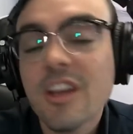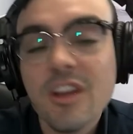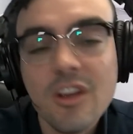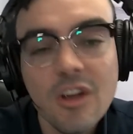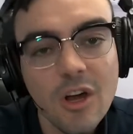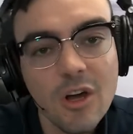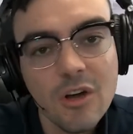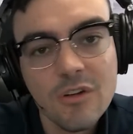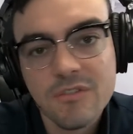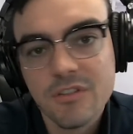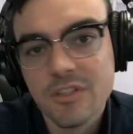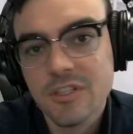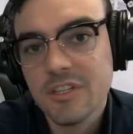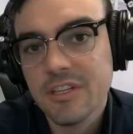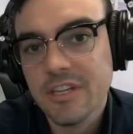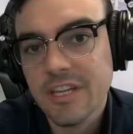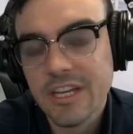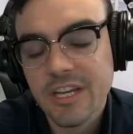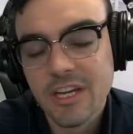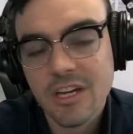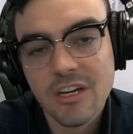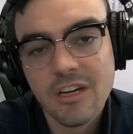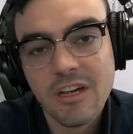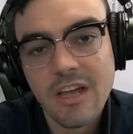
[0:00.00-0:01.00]
year over
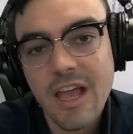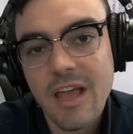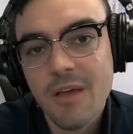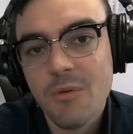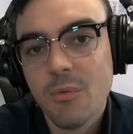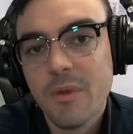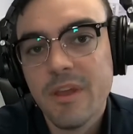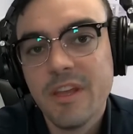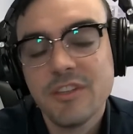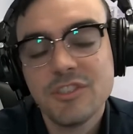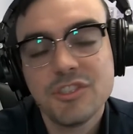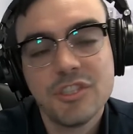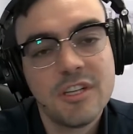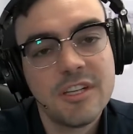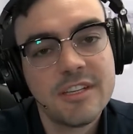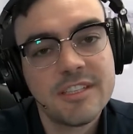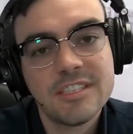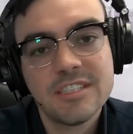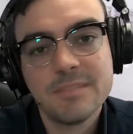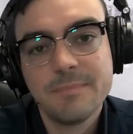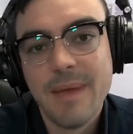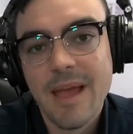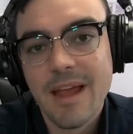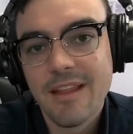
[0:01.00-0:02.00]
year. And we should
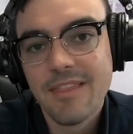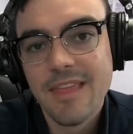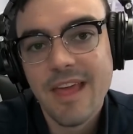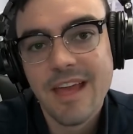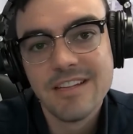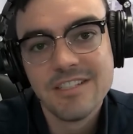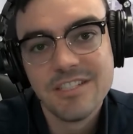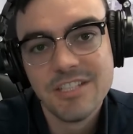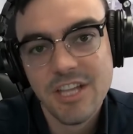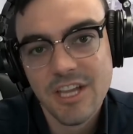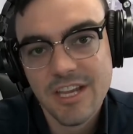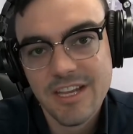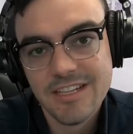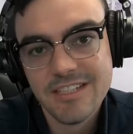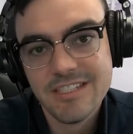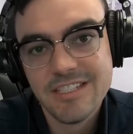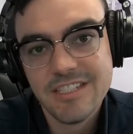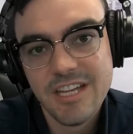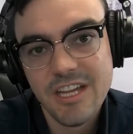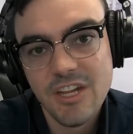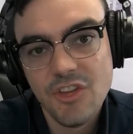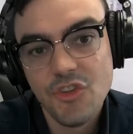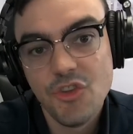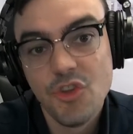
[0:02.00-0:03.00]
expect that to
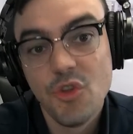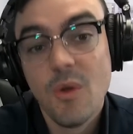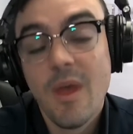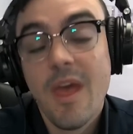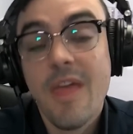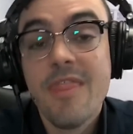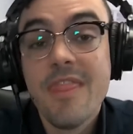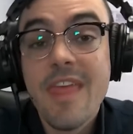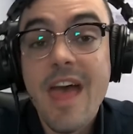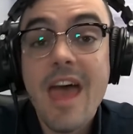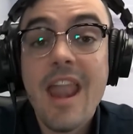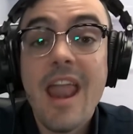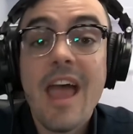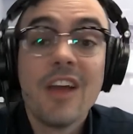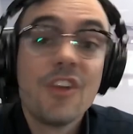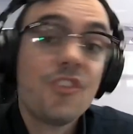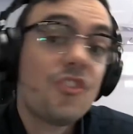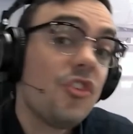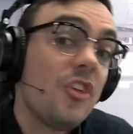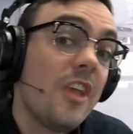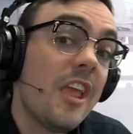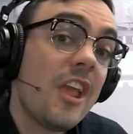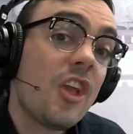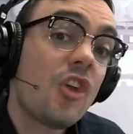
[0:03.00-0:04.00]
continue. And that
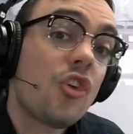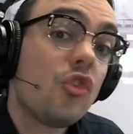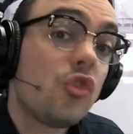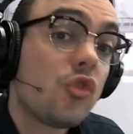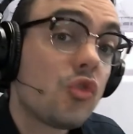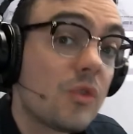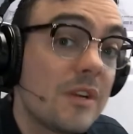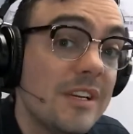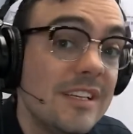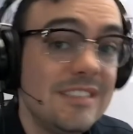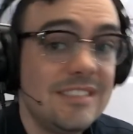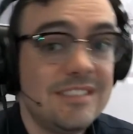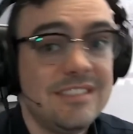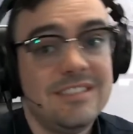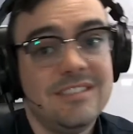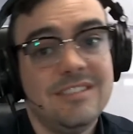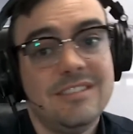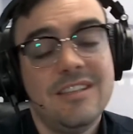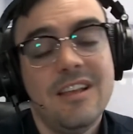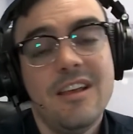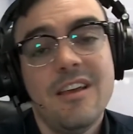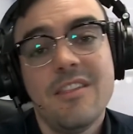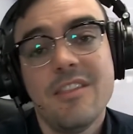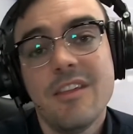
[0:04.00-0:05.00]
actually
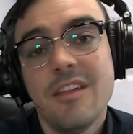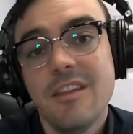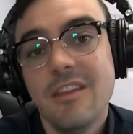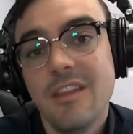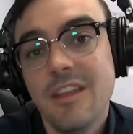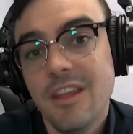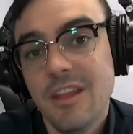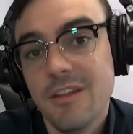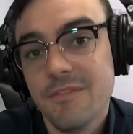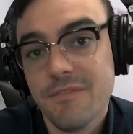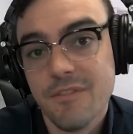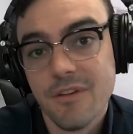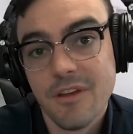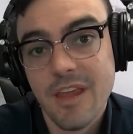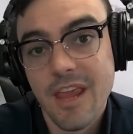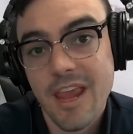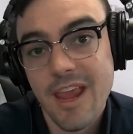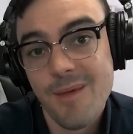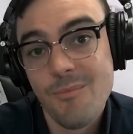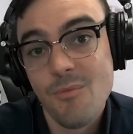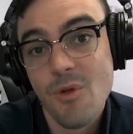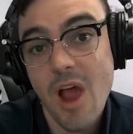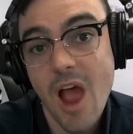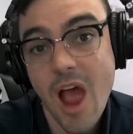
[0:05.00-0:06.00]
increases the need for
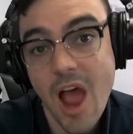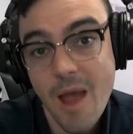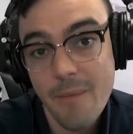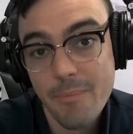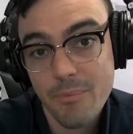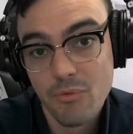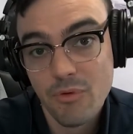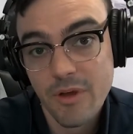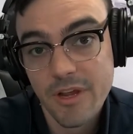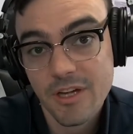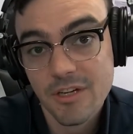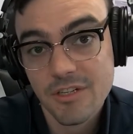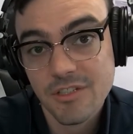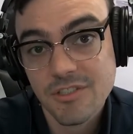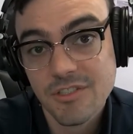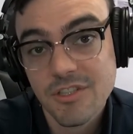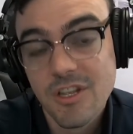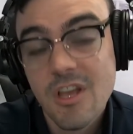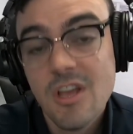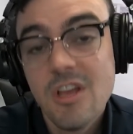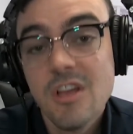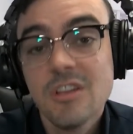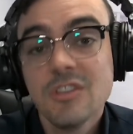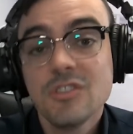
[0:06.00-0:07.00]
camera operators.